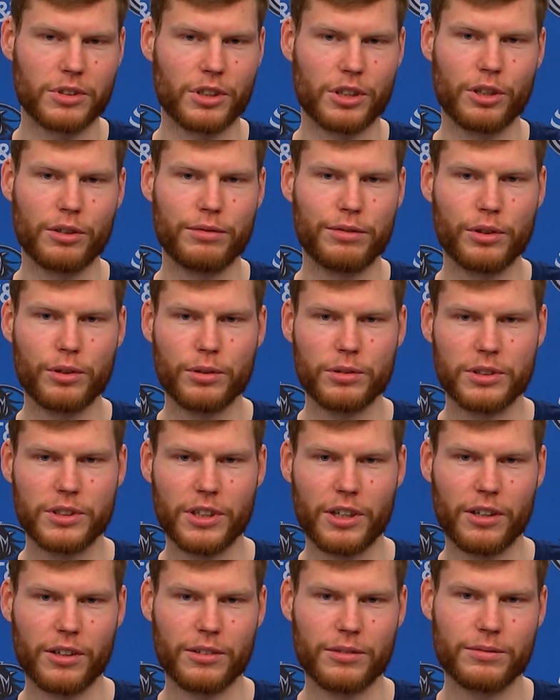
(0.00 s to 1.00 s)
good food,
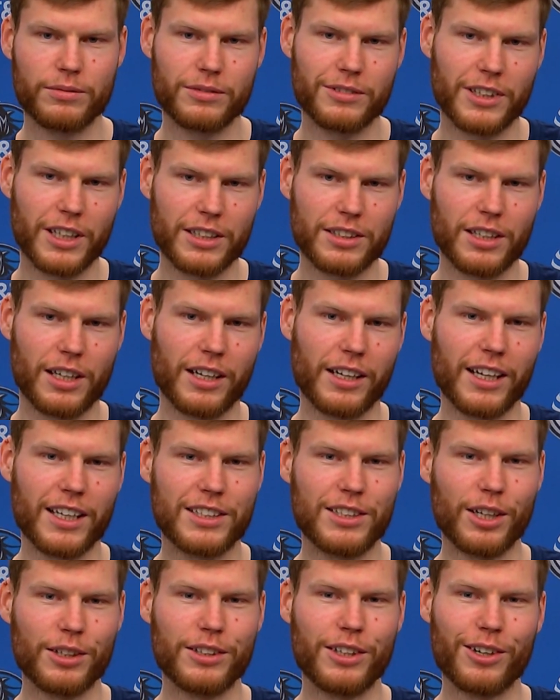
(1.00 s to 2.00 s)
so that's, I
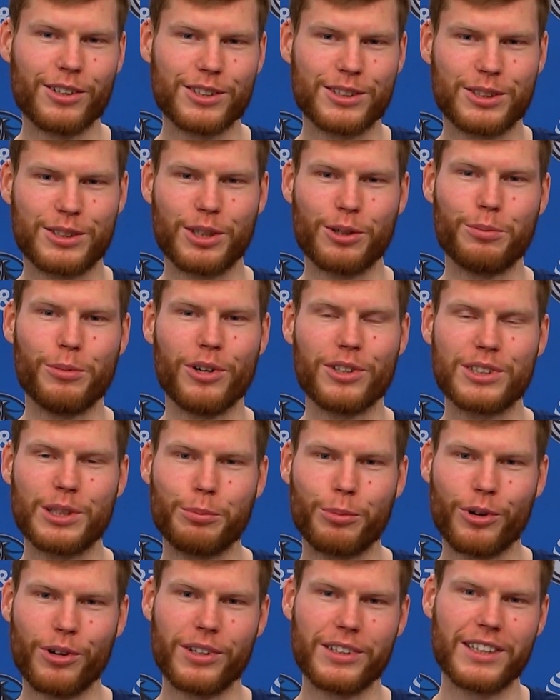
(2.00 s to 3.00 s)
guess, those two most
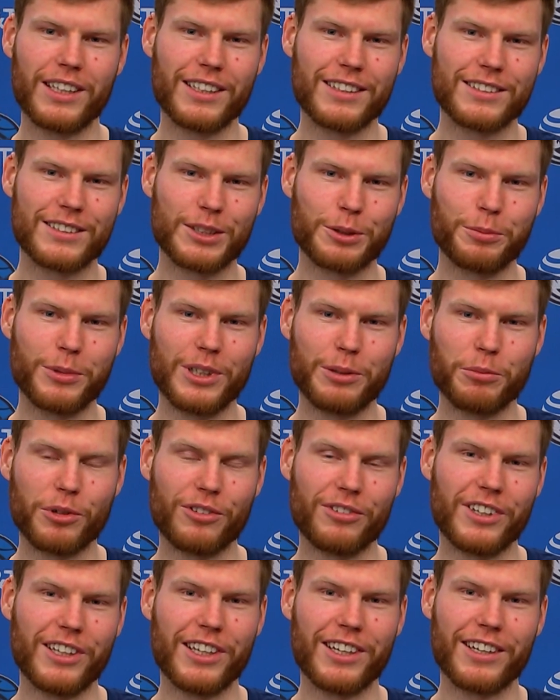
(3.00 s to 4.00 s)
important things to me
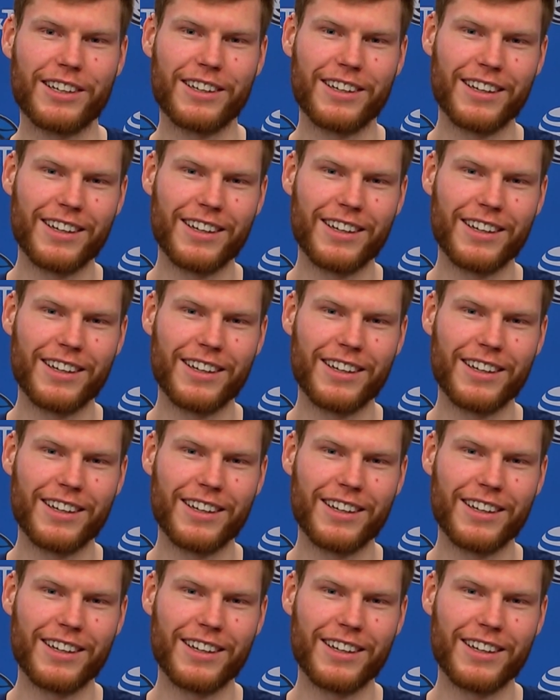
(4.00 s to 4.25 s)
moving here.